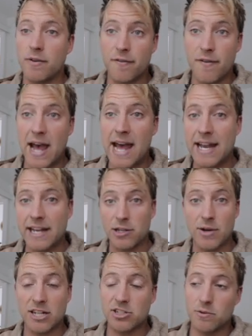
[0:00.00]
and fat and
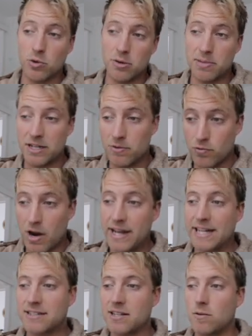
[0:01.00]
you actually want to be right
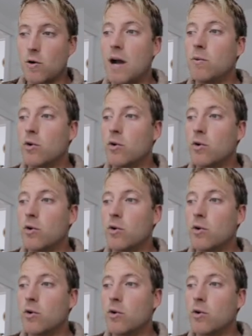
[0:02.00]
next to the white